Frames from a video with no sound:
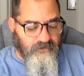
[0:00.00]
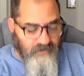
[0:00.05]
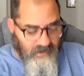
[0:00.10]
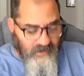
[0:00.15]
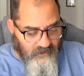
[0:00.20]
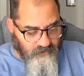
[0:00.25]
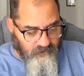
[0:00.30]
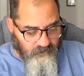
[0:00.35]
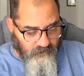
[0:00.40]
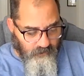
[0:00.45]

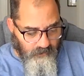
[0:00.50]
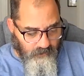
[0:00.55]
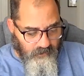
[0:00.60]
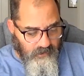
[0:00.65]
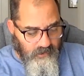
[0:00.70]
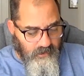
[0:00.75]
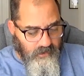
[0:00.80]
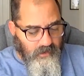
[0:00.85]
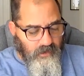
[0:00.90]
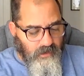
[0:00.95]
section
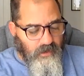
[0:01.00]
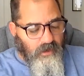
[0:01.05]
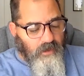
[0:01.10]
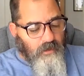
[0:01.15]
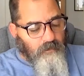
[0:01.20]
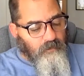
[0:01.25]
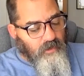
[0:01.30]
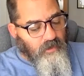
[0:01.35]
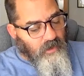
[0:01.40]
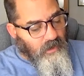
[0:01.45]

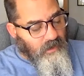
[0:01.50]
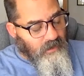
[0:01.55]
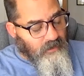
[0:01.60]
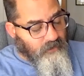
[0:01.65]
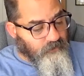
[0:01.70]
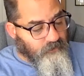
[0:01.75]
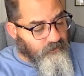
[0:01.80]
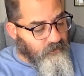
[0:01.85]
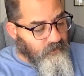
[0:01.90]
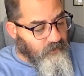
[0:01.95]

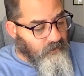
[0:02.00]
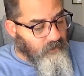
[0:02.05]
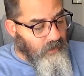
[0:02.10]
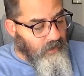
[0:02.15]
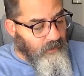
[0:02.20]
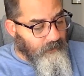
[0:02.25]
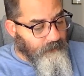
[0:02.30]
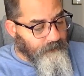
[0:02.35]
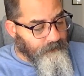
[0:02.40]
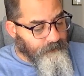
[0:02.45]
because
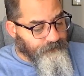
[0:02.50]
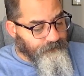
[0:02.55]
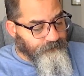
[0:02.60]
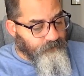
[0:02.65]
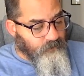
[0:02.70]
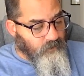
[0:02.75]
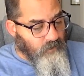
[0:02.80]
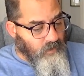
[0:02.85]
um,